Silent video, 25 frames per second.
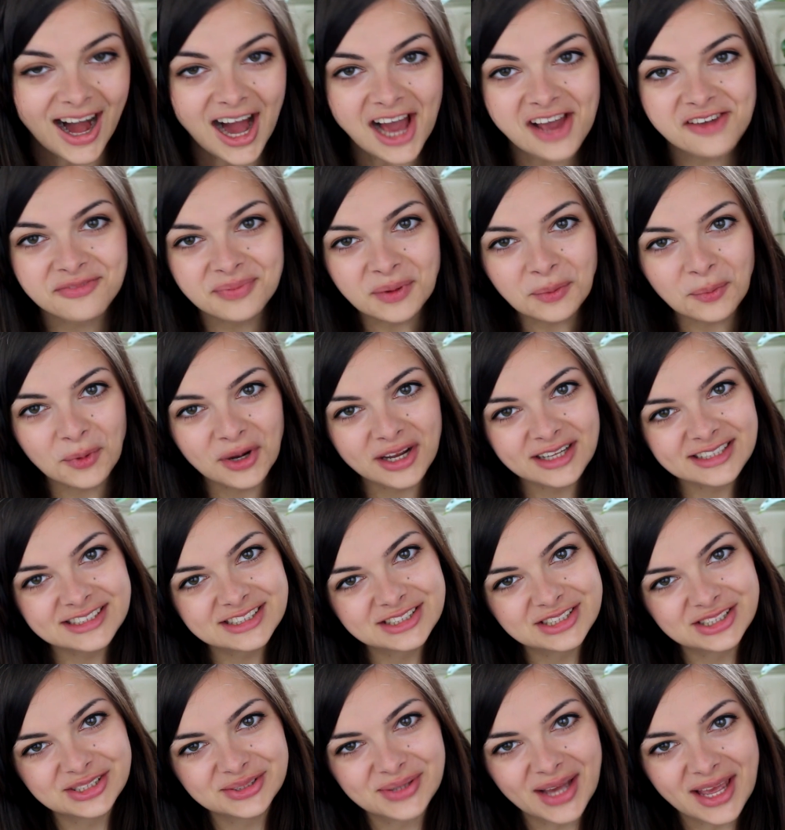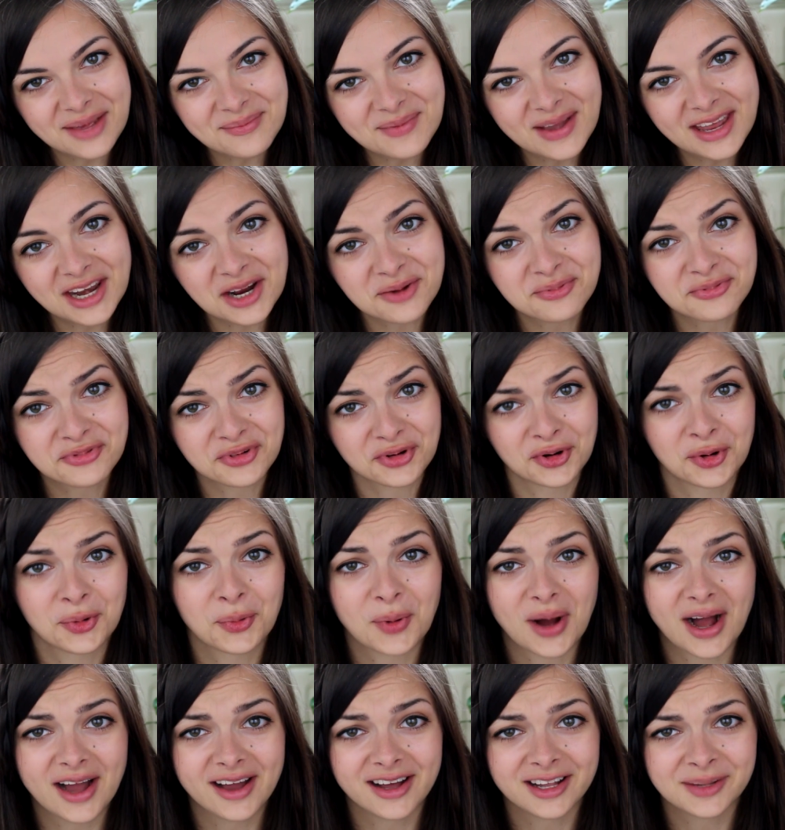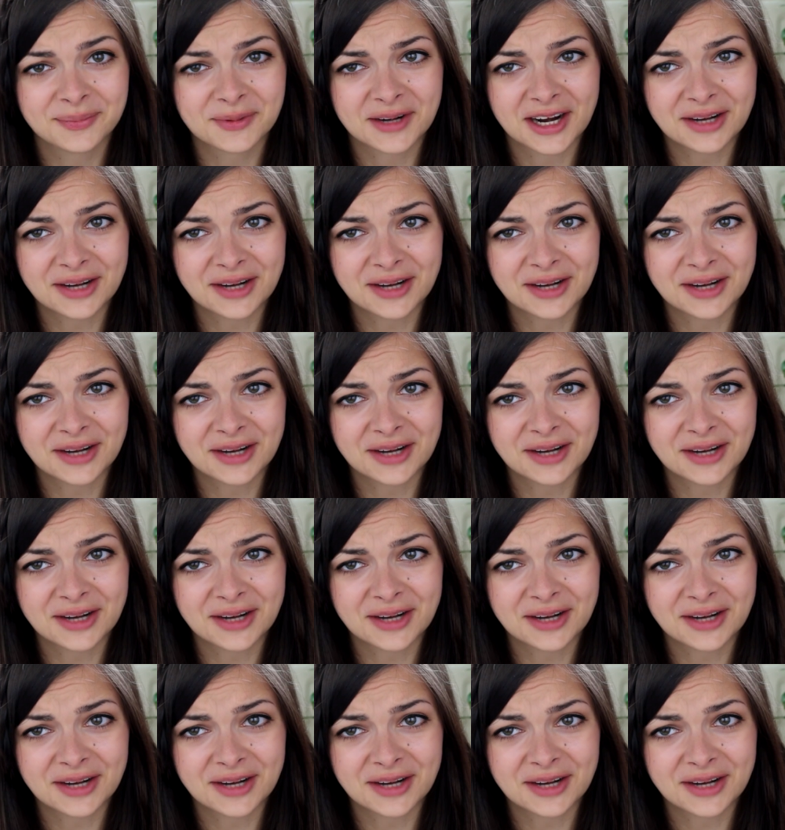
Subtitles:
I've been wanting to do a meetup for a while,